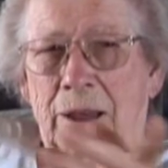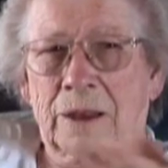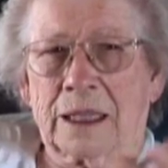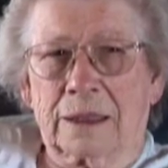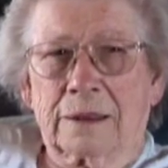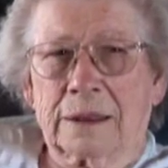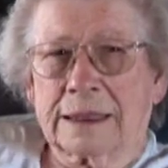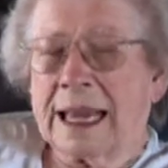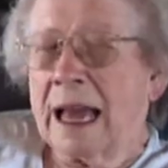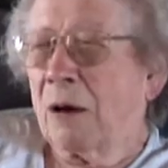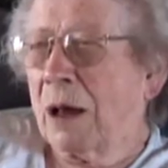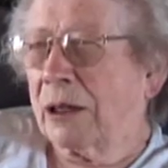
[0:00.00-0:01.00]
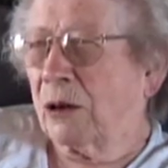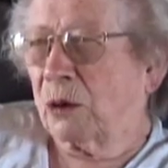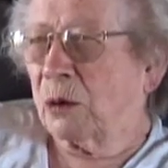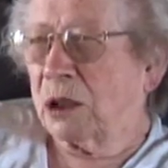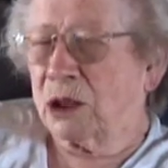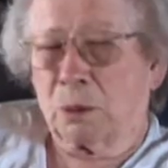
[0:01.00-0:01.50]
that now I don't
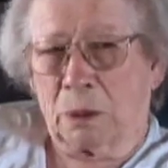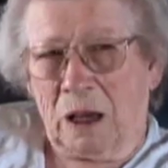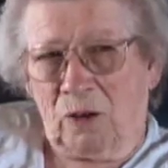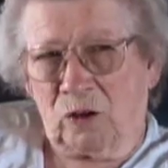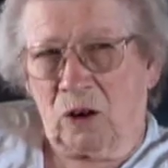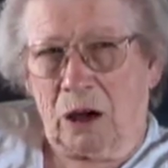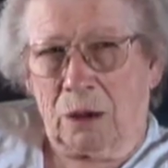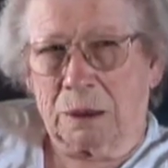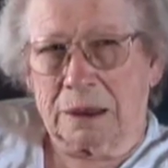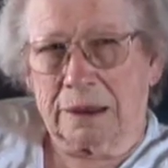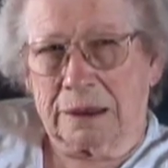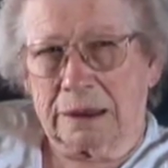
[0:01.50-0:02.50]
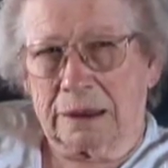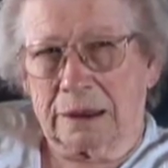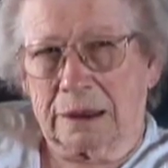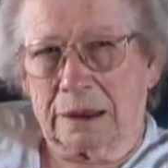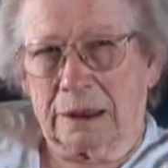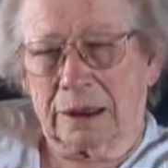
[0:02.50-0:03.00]
know what you pay for
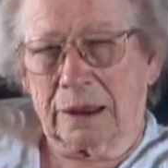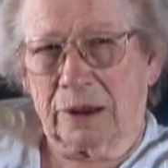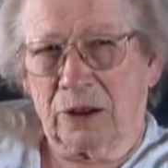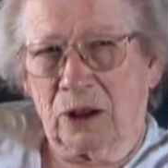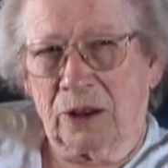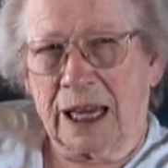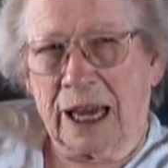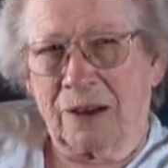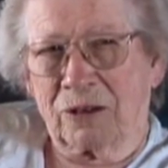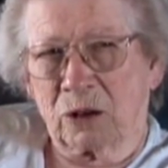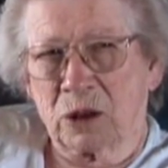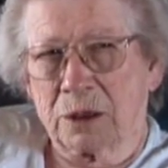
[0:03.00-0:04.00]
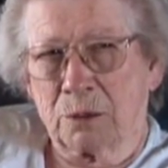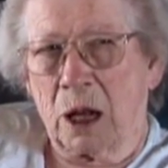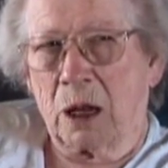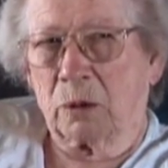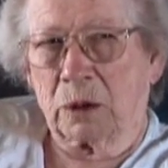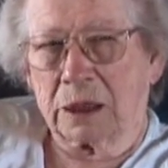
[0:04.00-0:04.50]
them. They have those
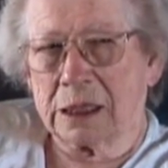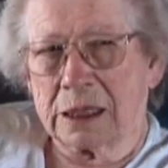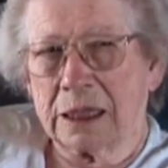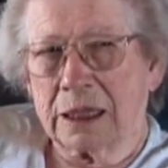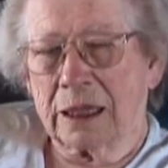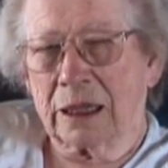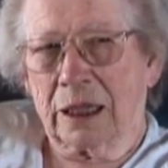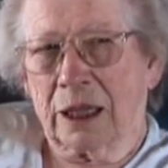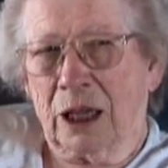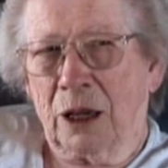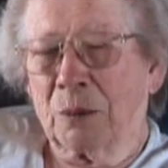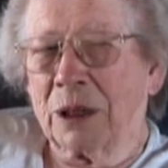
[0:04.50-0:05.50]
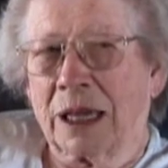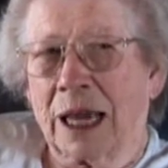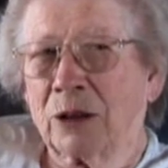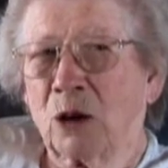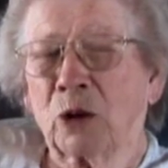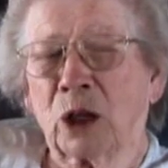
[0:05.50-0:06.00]
small ones, but
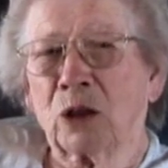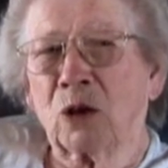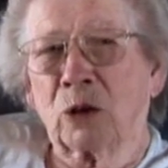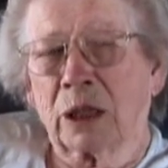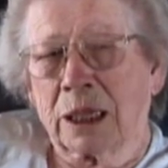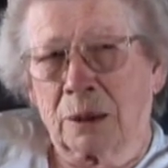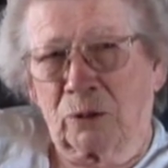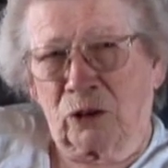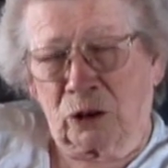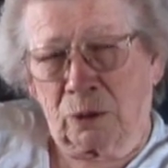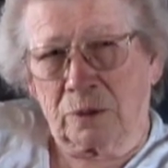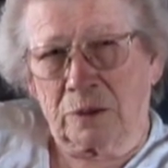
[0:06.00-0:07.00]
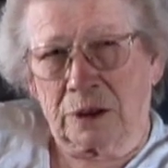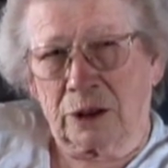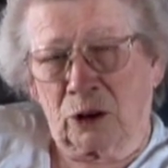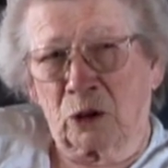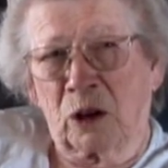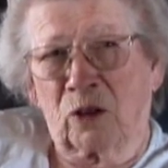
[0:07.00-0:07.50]
I know you don't get them for
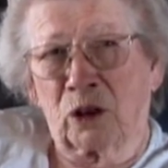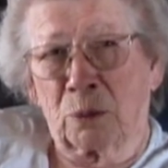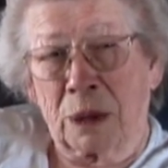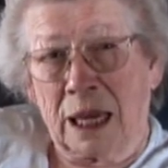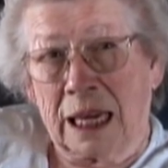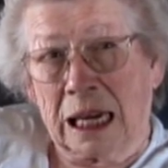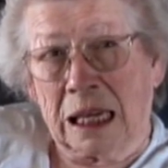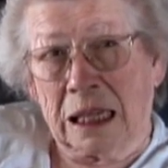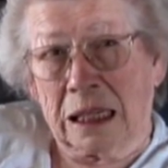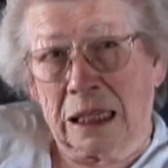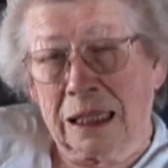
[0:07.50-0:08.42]
three for a penny.